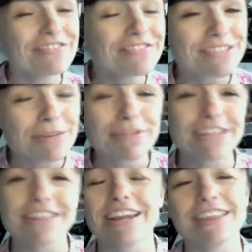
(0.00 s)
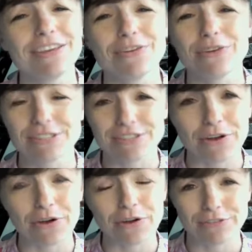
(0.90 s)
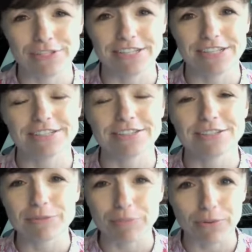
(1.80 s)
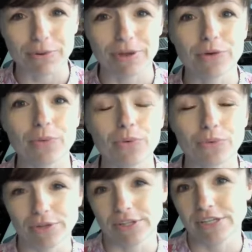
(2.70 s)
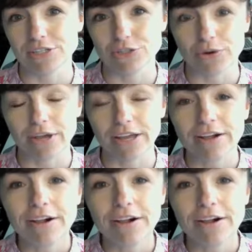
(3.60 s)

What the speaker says: something that I think you guys overseas deployed will really enjoy.